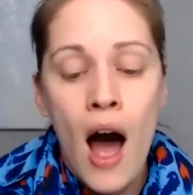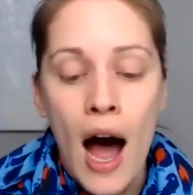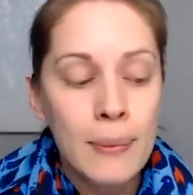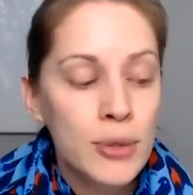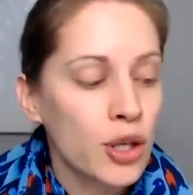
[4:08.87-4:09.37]

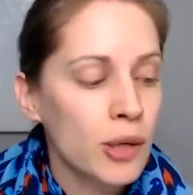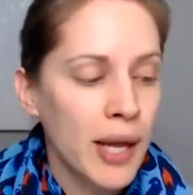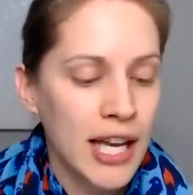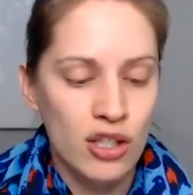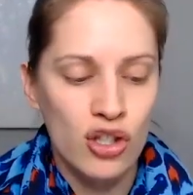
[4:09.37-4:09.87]
I'm sure
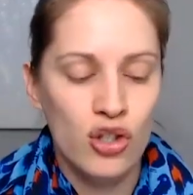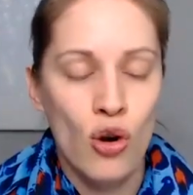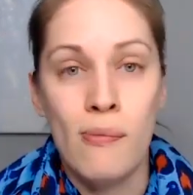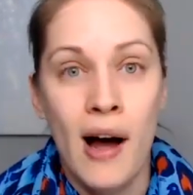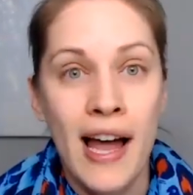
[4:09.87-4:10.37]
patients
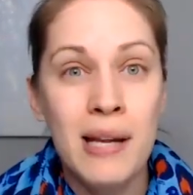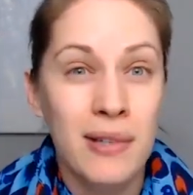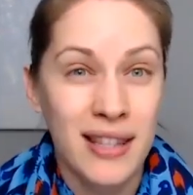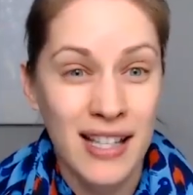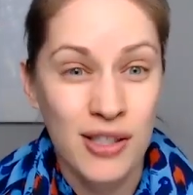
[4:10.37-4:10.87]
don't mind,
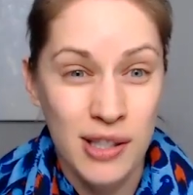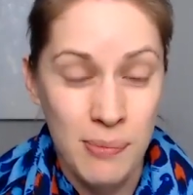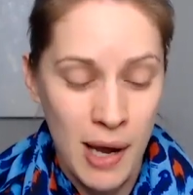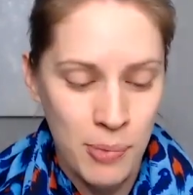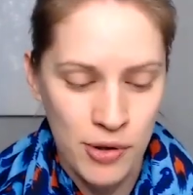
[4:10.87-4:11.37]
but that's just
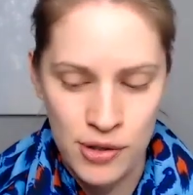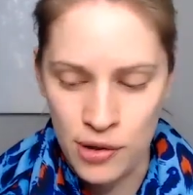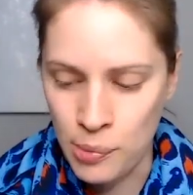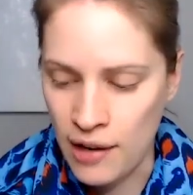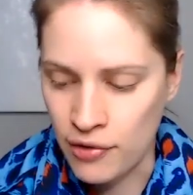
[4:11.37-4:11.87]
my
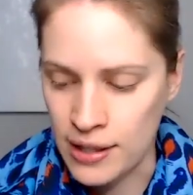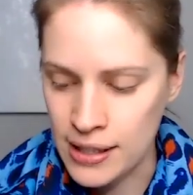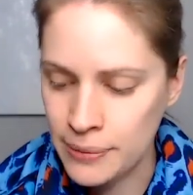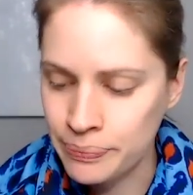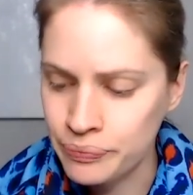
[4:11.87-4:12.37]
personal preference.